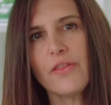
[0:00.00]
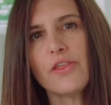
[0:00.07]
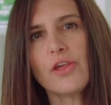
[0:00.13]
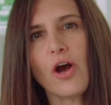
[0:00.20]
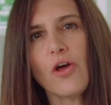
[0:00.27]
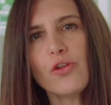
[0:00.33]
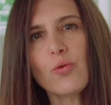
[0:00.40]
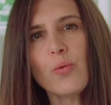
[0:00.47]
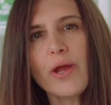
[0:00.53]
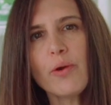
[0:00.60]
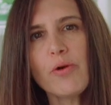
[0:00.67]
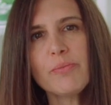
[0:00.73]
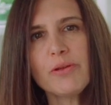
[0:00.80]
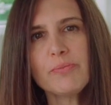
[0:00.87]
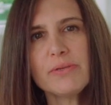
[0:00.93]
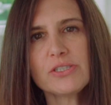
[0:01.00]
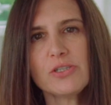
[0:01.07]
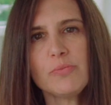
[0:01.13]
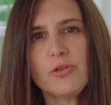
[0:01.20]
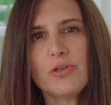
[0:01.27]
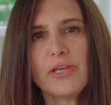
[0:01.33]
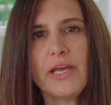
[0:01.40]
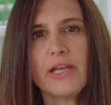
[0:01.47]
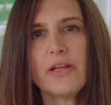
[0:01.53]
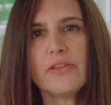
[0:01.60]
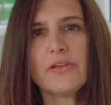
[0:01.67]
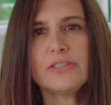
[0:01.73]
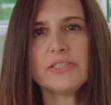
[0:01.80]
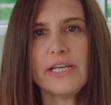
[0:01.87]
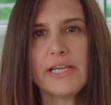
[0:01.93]
The other way women miscommunicate on
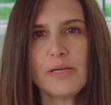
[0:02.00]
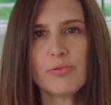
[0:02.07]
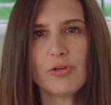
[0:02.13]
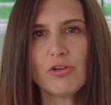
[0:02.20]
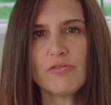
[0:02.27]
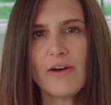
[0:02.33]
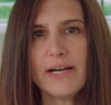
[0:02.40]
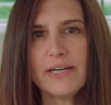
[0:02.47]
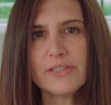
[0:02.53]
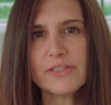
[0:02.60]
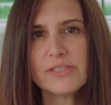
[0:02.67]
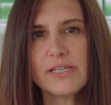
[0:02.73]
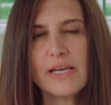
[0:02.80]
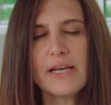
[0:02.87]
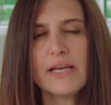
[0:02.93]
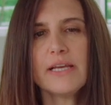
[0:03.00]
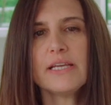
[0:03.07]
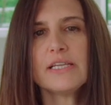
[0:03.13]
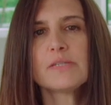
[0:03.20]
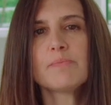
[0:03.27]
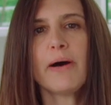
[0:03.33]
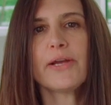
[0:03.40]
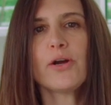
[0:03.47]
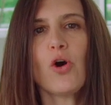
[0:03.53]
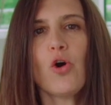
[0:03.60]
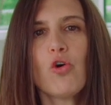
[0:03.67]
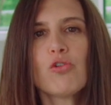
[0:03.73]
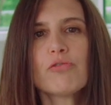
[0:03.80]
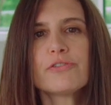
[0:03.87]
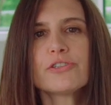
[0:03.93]
their dating profiles is by
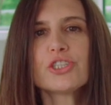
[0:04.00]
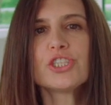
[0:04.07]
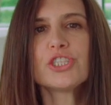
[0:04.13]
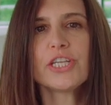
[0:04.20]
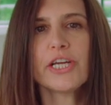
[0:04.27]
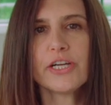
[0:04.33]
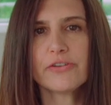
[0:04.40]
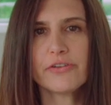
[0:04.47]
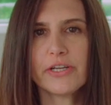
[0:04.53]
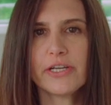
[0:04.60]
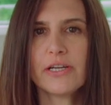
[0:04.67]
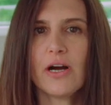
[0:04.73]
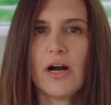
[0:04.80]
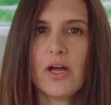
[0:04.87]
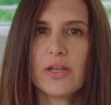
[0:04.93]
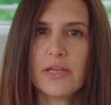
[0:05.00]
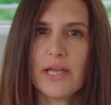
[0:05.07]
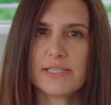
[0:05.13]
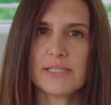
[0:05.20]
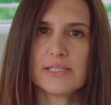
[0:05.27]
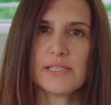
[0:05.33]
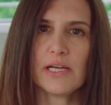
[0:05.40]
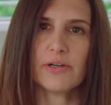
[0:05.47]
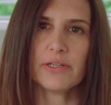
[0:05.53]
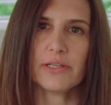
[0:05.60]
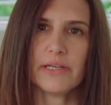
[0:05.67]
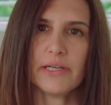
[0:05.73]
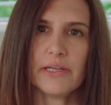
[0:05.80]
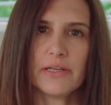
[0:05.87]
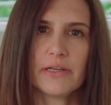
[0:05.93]
oversharing
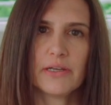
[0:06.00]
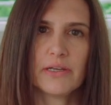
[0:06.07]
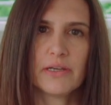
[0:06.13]
unnecessarily.